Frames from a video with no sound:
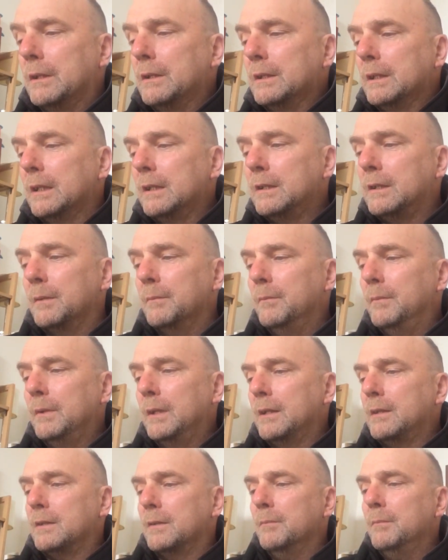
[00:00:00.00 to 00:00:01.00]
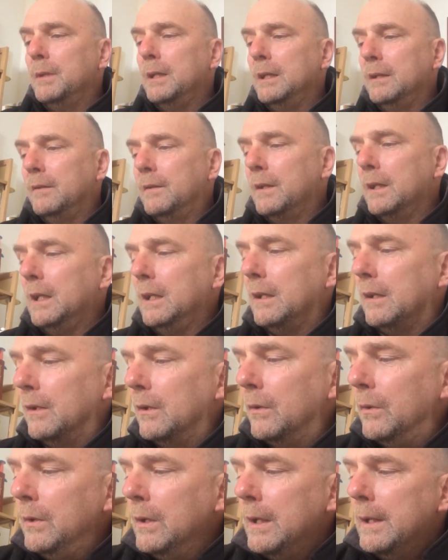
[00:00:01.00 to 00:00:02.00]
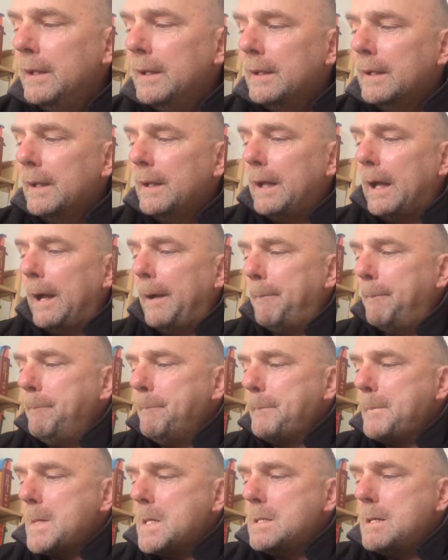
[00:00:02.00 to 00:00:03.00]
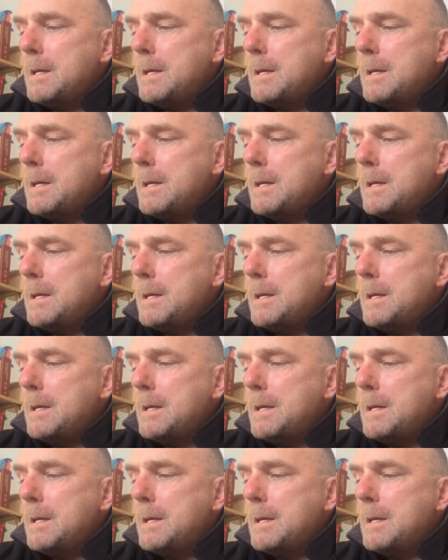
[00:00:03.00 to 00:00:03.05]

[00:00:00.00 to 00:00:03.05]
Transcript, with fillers: because that's the that's the main thing, you know. Um,